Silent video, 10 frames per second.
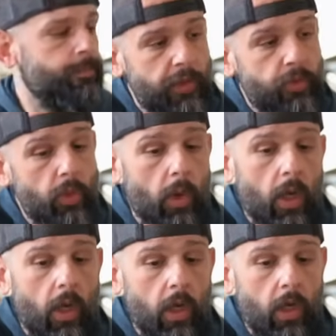If you
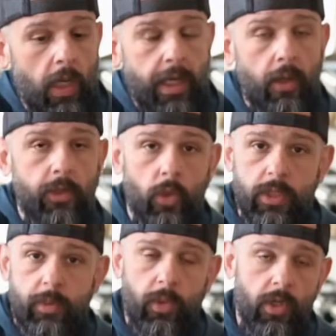are an
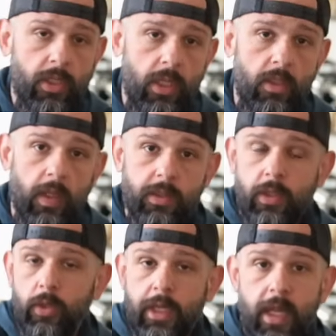outdoorsy person, you like to
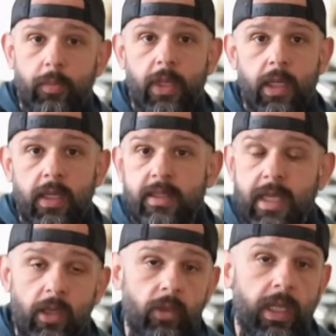go camping,
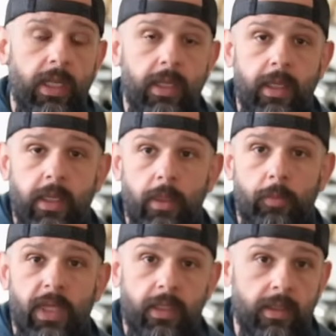
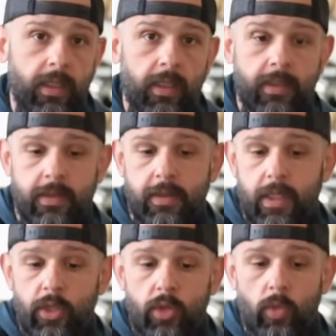tailgating, picnics,
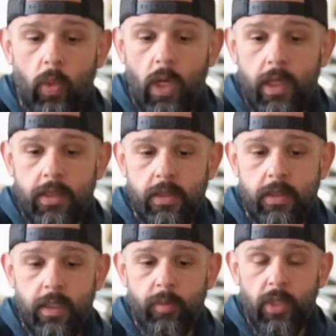and you want
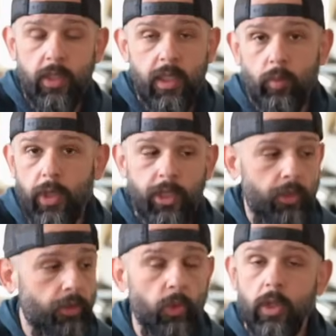the ability to bring
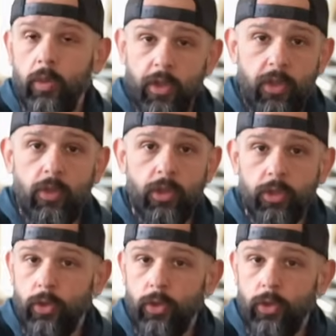your griddle with you,